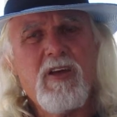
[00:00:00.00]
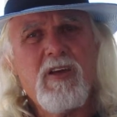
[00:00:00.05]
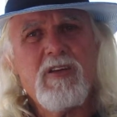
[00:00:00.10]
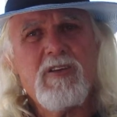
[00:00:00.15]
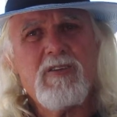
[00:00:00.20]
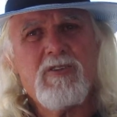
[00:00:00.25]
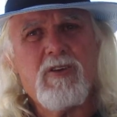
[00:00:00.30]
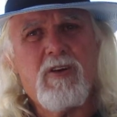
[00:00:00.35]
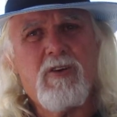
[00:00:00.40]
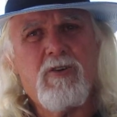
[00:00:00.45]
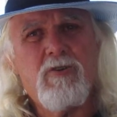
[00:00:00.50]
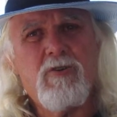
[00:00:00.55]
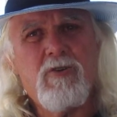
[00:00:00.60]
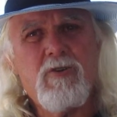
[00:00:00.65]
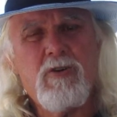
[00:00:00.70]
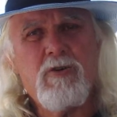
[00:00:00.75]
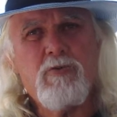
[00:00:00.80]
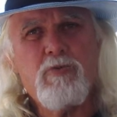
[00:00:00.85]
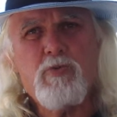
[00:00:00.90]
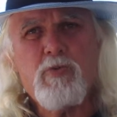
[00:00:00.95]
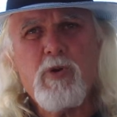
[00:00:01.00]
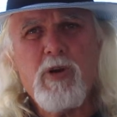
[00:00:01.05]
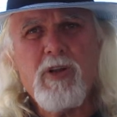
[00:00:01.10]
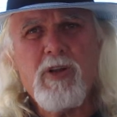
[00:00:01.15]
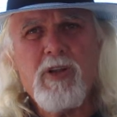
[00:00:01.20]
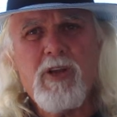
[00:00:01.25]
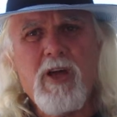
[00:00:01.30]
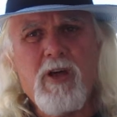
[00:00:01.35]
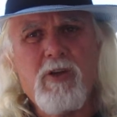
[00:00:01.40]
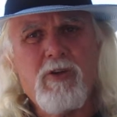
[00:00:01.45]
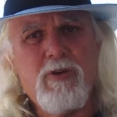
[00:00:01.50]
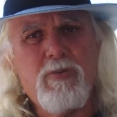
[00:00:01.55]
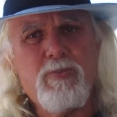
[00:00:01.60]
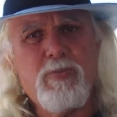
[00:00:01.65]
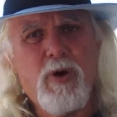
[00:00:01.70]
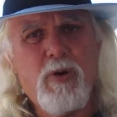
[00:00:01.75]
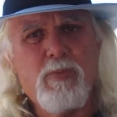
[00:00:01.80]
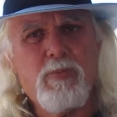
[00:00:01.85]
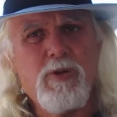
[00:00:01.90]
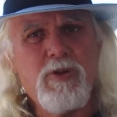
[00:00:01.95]
So you really only
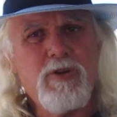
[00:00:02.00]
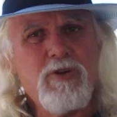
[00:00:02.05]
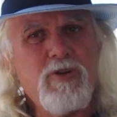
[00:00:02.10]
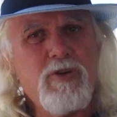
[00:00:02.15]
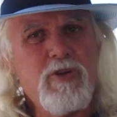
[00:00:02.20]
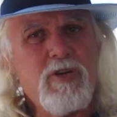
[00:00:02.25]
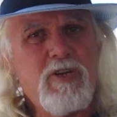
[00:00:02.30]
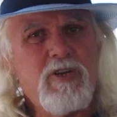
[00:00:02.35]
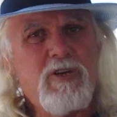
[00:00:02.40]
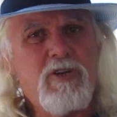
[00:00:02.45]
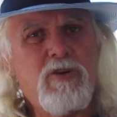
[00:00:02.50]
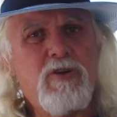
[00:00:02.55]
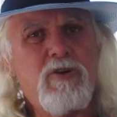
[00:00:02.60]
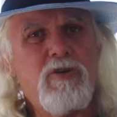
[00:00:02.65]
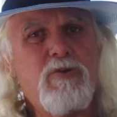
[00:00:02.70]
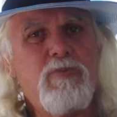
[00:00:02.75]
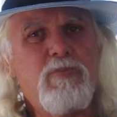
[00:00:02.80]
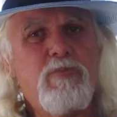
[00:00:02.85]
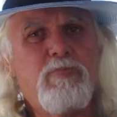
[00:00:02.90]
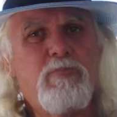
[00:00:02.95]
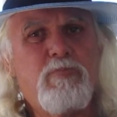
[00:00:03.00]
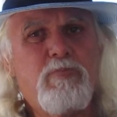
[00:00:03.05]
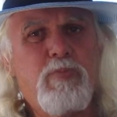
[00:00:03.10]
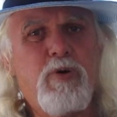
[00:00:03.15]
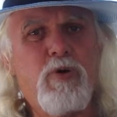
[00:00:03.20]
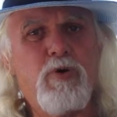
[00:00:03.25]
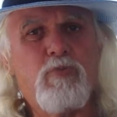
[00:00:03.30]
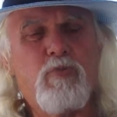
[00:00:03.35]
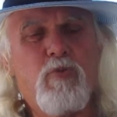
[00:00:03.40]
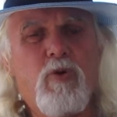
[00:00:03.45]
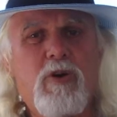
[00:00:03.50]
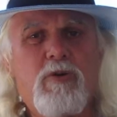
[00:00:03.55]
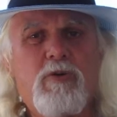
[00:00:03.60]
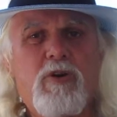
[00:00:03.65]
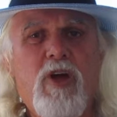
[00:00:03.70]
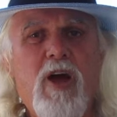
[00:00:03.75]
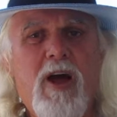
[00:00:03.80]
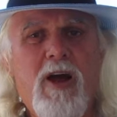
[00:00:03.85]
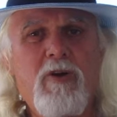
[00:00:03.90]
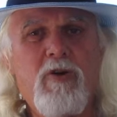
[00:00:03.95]
probably need to put what
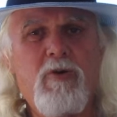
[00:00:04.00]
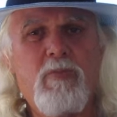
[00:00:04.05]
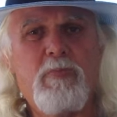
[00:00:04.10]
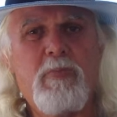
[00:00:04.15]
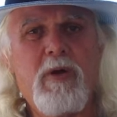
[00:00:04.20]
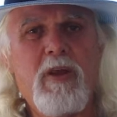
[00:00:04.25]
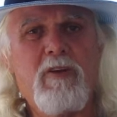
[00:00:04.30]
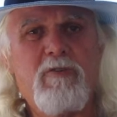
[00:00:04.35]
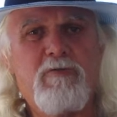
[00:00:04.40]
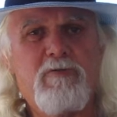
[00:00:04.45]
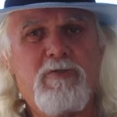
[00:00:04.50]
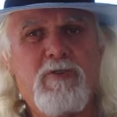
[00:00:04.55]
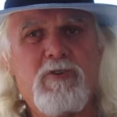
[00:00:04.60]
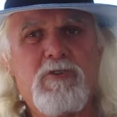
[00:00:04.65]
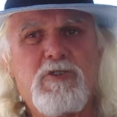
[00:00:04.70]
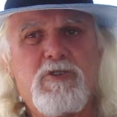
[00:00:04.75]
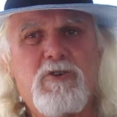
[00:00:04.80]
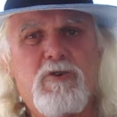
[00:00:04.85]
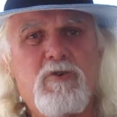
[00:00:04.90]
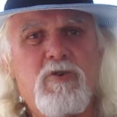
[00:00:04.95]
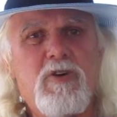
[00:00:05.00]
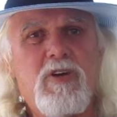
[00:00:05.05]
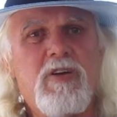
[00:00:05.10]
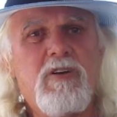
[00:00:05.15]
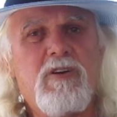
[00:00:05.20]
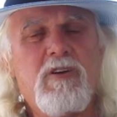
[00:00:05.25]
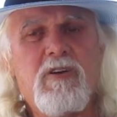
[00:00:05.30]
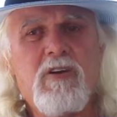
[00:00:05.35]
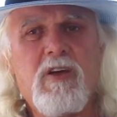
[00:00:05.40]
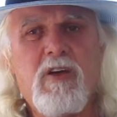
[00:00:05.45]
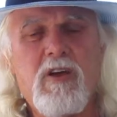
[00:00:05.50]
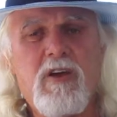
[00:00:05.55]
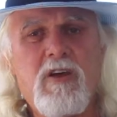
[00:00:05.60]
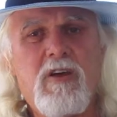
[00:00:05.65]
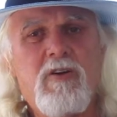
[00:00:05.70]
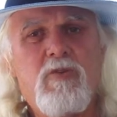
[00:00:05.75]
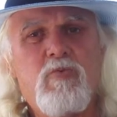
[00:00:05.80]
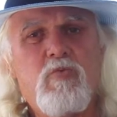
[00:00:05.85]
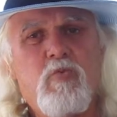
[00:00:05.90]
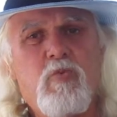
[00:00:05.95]
current benefits are in,
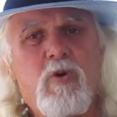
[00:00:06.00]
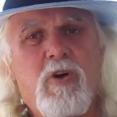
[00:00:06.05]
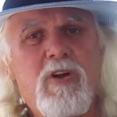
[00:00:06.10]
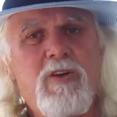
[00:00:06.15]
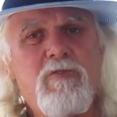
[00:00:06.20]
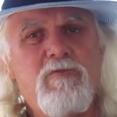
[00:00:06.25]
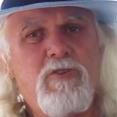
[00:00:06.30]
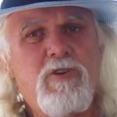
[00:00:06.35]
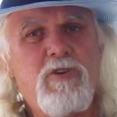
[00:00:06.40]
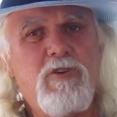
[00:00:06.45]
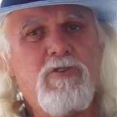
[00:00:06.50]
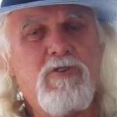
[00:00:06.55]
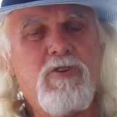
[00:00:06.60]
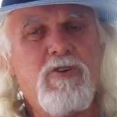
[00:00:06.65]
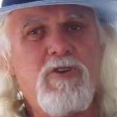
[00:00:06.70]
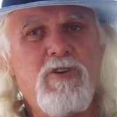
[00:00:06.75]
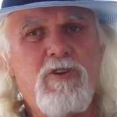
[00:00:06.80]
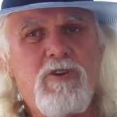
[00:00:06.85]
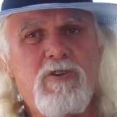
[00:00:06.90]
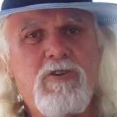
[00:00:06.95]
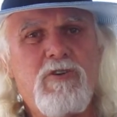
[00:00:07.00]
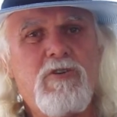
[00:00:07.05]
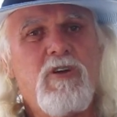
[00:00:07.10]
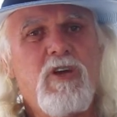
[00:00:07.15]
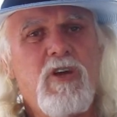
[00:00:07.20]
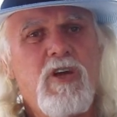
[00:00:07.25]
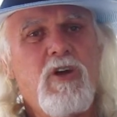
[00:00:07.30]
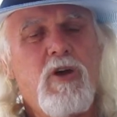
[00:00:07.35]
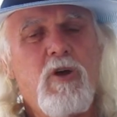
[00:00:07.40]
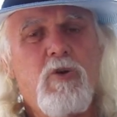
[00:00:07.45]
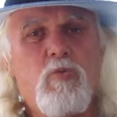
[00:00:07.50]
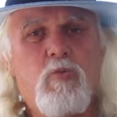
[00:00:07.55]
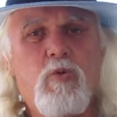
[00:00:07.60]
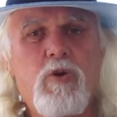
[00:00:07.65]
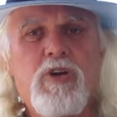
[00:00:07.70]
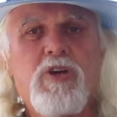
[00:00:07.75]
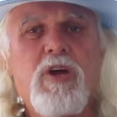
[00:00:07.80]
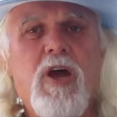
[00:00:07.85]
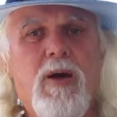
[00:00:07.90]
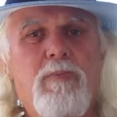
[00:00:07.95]
and whatever you needed
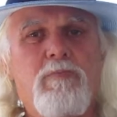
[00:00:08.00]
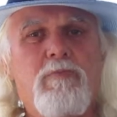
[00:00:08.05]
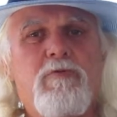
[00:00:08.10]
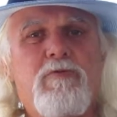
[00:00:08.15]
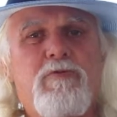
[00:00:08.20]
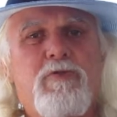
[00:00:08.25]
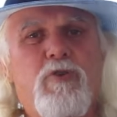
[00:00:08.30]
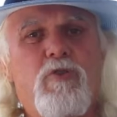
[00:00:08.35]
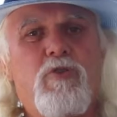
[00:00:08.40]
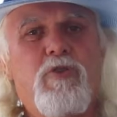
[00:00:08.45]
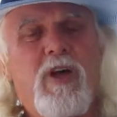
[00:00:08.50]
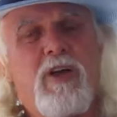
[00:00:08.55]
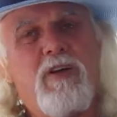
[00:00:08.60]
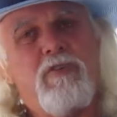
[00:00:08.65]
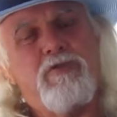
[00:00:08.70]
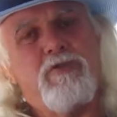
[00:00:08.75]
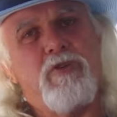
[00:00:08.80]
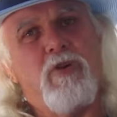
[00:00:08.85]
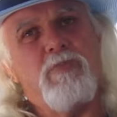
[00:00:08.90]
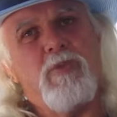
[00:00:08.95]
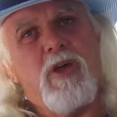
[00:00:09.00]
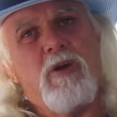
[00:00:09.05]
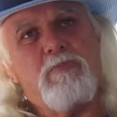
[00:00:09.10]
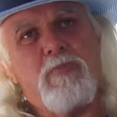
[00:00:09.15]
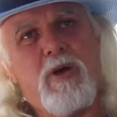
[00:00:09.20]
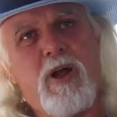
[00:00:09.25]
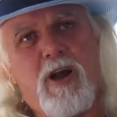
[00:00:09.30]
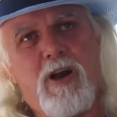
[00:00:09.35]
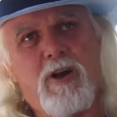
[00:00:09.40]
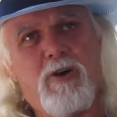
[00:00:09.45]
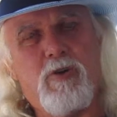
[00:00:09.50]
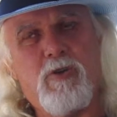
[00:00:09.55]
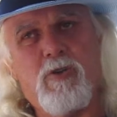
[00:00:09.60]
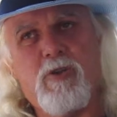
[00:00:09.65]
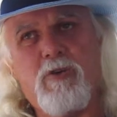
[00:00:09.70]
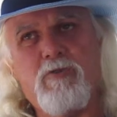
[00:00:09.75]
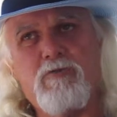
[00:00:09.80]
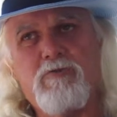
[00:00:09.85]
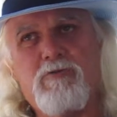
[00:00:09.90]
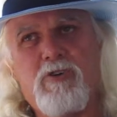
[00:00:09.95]
would come from that
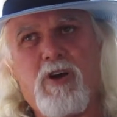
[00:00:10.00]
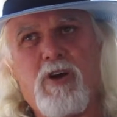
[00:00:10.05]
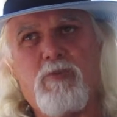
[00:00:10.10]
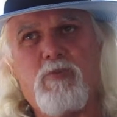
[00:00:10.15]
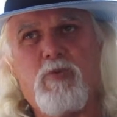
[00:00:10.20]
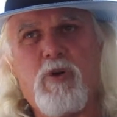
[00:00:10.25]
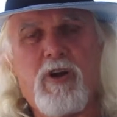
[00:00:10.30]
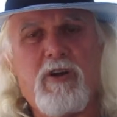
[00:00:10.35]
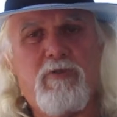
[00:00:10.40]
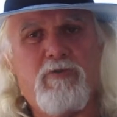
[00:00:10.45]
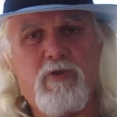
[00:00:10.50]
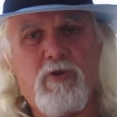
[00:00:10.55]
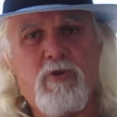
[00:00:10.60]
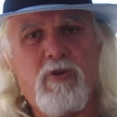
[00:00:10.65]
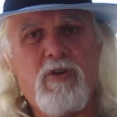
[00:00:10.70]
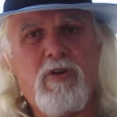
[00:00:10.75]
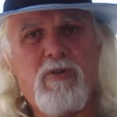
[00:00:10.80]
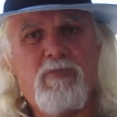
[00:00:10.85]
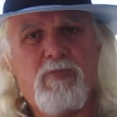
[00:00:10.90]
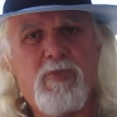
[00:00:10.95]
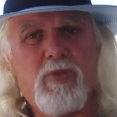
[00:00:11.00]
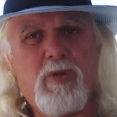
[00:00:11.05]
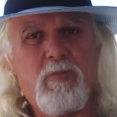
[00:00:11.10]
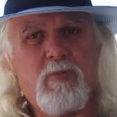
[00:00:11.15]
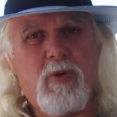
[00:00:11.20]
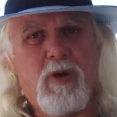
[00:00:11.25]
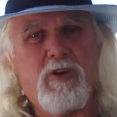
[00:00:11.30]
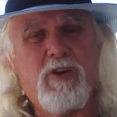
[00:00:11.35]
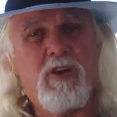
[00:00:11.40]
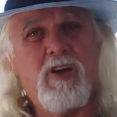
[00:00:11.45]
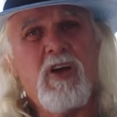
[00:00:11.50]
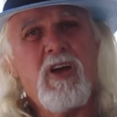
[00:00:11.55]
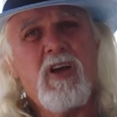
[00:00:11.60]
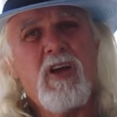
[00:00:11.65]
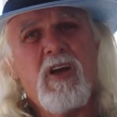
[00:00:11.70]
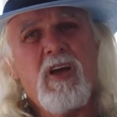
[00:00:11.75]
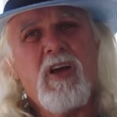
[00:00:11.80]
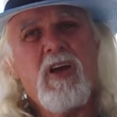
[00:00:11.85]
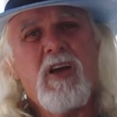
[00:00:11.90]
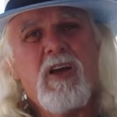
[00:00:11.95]
parallel fund, whatever money.
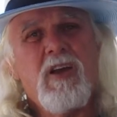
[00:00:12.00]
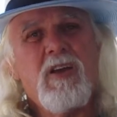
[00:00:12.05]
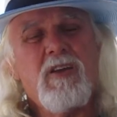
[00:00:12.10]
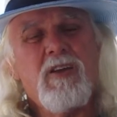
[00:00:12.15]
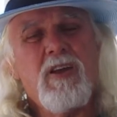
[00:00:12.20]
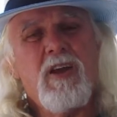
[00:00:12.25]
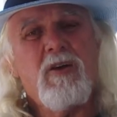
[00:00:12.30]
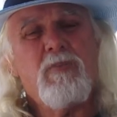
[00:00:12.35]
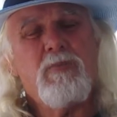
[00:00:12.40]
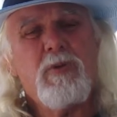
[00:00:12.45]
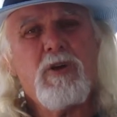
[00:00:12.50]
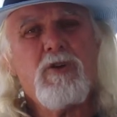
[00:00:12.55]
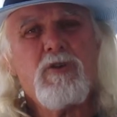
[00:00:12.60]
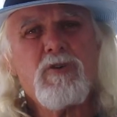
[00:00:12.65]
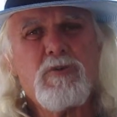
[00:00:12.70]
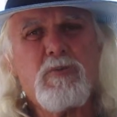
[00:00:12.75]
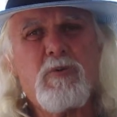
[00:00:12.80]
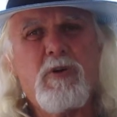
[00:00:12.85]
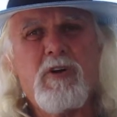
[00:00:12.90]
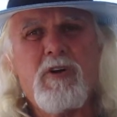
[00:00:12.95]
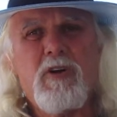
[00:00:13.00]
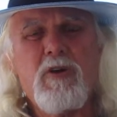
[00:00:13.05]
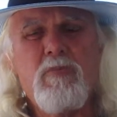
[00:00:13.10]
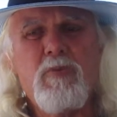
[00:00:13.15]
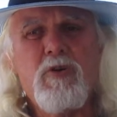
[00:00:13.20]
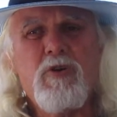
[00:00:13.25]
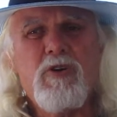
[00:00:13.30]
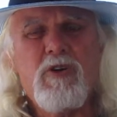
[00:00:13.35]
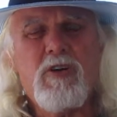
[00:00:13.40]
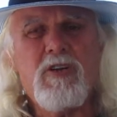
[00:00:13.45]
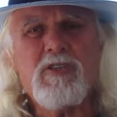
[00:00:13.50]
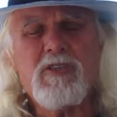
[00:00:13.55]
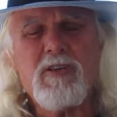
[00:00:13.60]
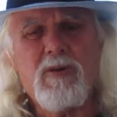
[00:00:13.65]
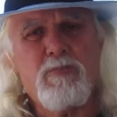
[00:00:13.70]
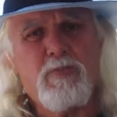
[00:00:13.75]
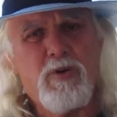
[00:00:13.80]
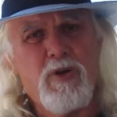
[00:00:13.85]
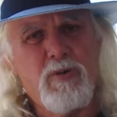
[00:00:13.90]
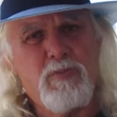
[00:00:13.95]
Now, because we're a community,
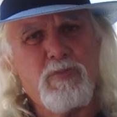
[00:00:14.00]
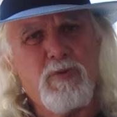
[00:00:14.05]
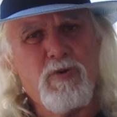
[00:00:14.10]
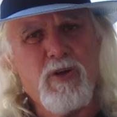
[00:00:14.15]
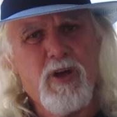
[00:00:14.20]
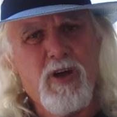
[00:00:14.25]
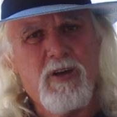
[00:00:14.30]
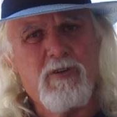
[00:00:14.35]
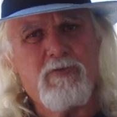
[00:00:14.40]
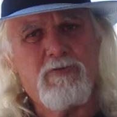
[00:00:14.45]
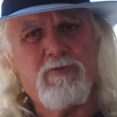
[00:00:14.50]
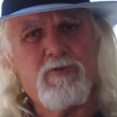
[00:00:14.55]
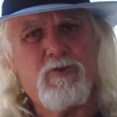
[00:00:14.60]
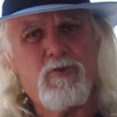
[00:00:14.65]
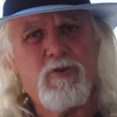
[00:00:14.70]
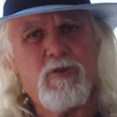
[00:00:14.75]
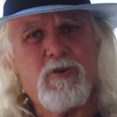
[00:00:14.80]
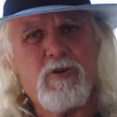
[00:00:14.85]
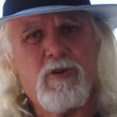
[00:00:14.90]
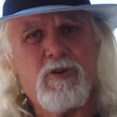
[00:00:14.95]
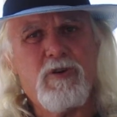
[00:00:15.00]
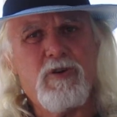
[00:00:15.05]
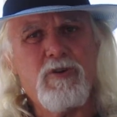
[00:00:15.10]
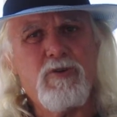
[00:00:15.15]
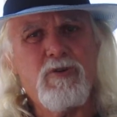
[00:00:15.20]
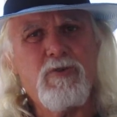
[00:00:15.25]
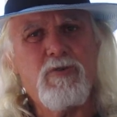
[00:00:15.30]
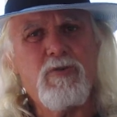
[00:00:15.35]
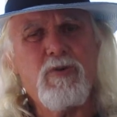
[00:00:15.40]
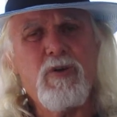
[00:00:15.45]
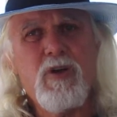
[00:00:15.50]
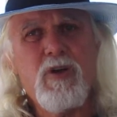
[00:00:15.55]
some people can't afford to